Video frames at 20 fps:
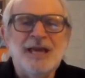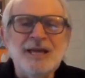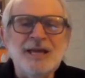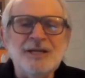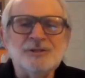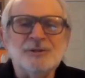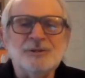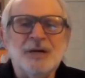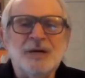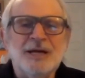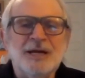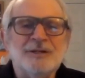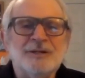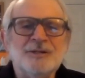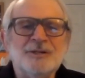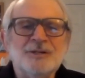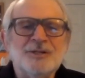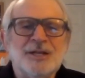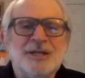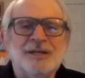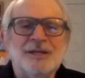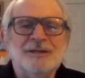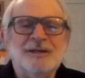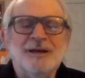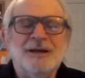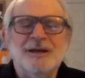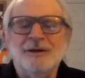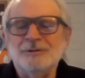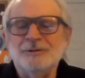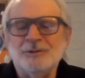traders
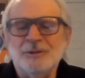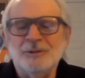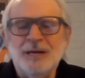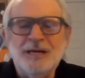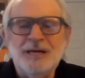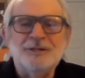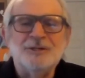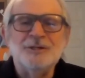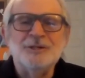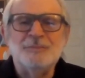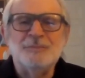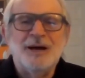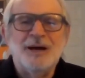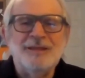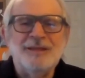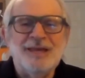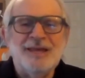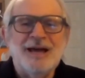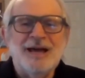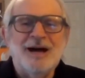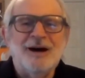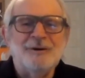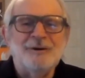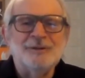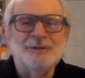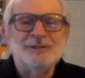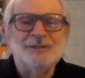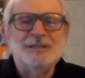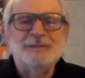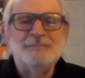and traders by the
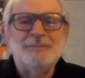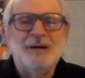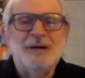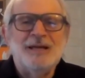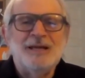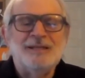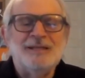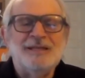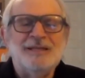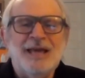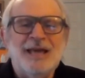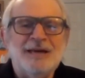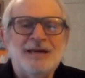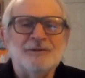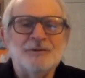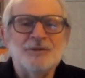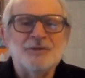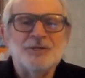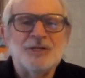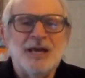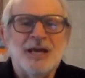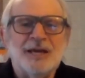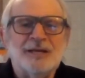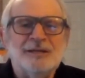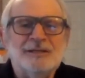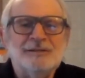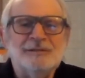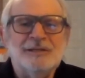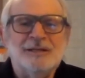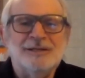hour and by the
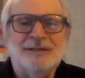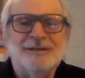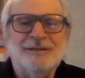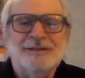nanosecond,